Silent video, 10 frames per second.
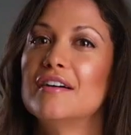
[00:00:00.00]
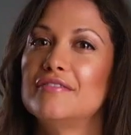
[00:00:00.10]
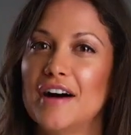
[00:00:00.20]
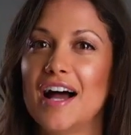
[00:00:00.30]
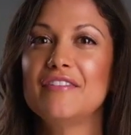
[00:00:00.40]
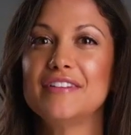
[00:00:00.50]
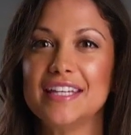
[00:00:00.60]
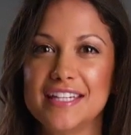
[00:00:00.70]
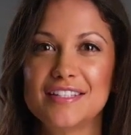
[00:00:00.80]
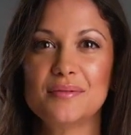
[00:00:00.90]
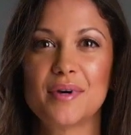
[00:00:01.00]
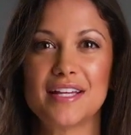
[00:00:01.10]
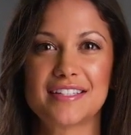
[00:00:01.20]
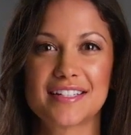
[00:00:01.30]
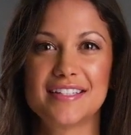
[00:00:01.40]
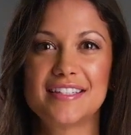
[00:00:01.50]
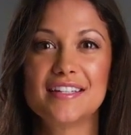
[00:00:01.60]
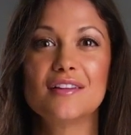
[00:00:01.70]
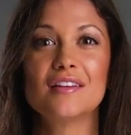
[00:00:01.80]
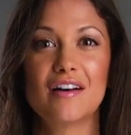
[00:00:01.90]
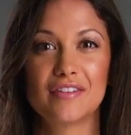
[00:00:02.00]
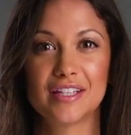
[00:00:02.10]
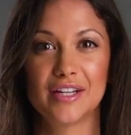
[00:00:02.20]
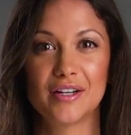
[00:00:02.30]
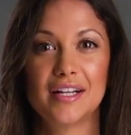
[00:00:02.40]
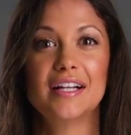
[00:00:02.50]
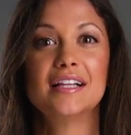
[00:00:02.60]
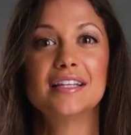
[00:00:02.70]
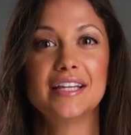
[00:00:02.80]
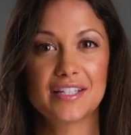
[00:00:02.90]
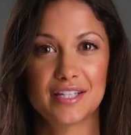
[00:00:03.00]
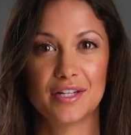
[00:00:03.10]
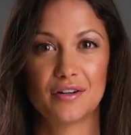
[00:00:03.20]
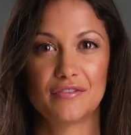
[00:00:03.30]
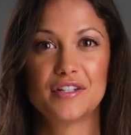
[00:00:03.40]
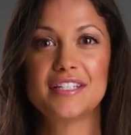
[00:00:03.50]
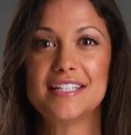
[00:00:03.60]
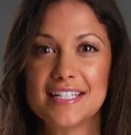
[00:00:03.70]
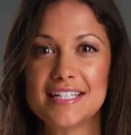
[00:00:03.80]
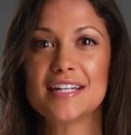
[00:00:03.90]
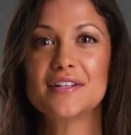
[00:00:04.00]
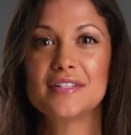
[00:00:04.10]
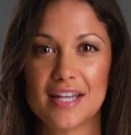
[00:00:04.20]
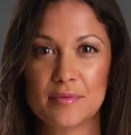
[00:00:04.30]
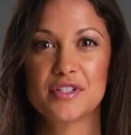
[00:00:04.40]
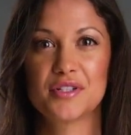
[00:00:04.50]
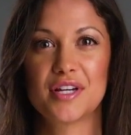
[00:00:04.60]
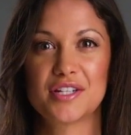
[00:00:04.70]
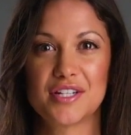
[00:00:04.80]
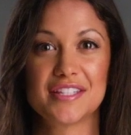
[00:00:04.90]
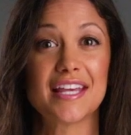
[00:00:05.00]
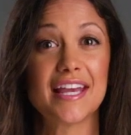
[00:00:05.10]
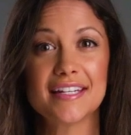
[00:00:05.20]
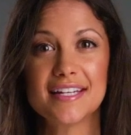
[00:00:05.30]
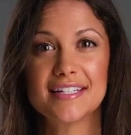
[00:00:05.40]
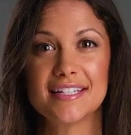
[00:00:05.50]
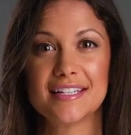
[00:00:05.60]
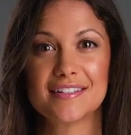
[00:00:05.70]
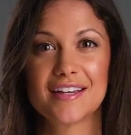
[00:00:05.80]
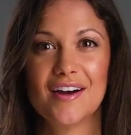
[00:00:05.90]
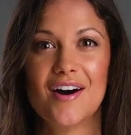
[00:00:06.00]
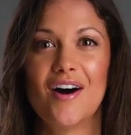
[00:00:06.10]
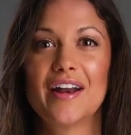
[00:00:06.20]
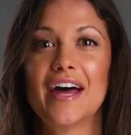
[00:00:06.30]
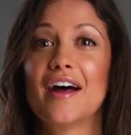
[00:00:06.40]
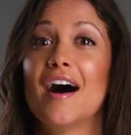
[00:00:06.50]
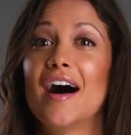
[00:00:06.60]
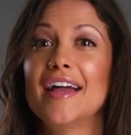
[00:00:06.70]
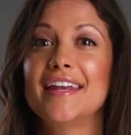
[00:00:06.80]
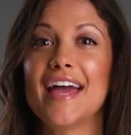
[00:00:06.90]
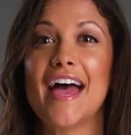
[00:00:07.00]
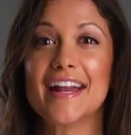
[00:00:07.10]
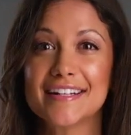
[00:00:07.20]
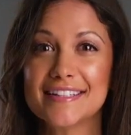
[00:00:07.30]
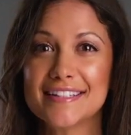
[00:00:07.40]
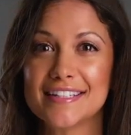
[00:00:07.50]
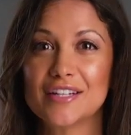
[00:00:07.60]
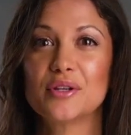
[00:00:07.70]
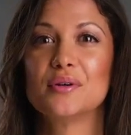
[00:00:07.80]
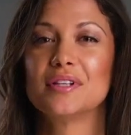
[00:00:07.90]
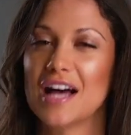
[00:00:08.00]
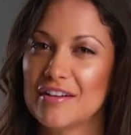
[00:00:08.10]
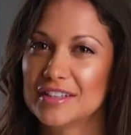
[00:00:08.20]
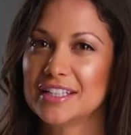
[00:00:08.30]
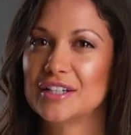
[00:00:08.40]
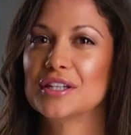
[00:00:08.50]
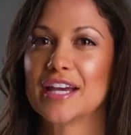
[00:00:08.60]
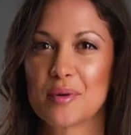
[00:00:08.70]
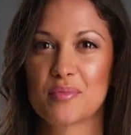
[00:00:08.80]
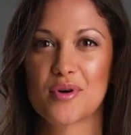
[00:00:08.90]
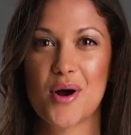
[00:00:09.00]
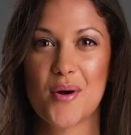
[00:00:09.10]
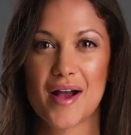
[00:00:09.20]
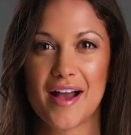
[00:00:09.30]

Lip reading: 5 easy ways to conceal a lavalier, linked here for detailed demonstrations and ideas on how to hide and conceal your lavalier like a pro.